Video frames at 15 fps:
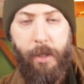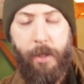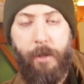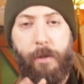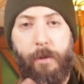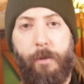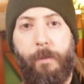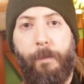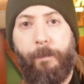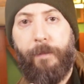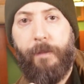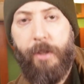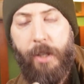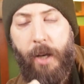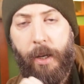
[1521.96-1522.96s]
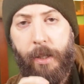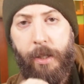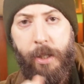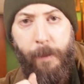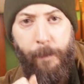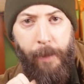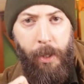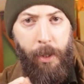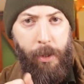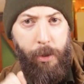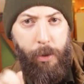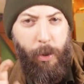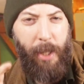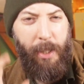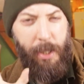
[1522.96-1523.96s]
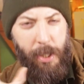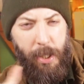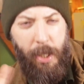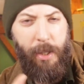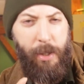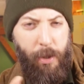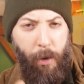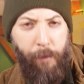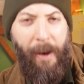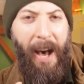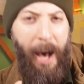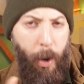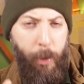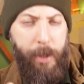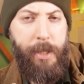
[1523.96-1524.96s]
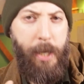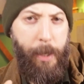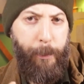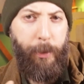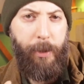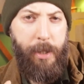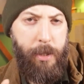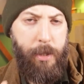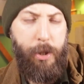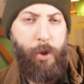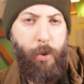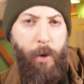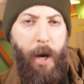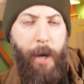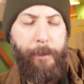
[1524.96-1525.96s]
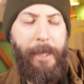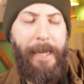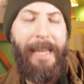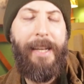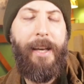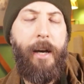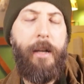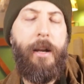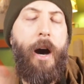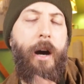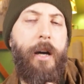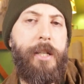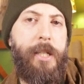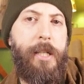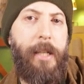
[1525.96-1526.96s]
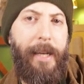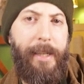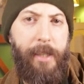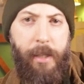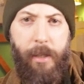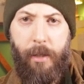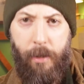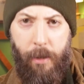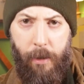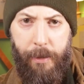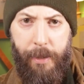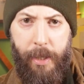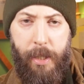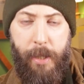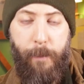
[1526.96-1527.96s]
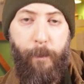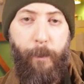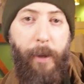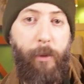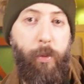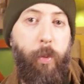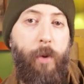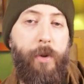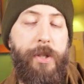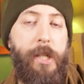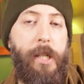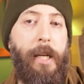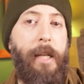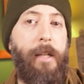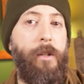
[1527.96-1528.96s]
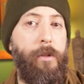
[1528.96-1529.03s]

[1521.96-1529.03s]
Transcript: these two sagas to get a sense of how a temple is described in an Icelandic context, but once again,